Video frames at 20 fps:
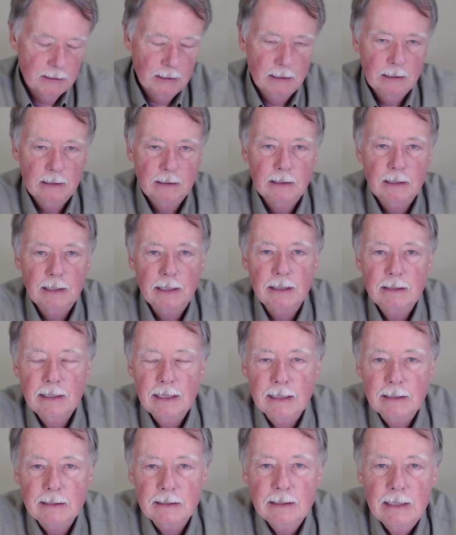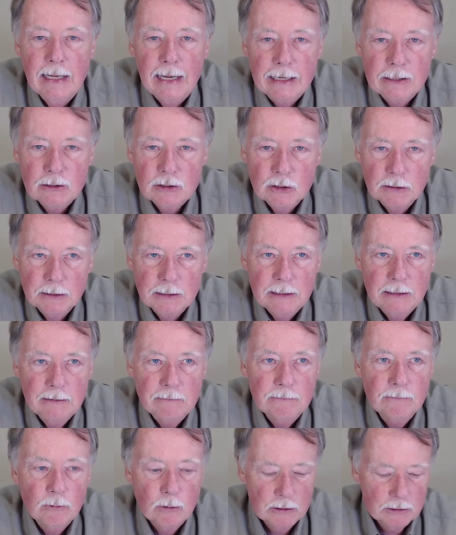Uh, it, it actually
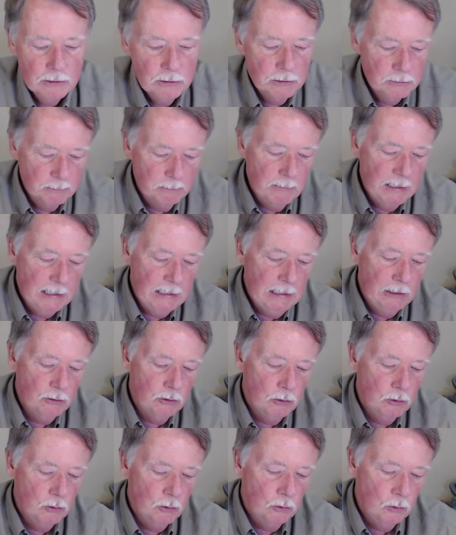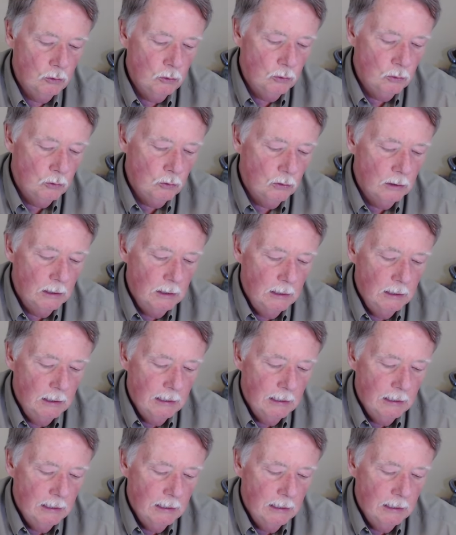forces me to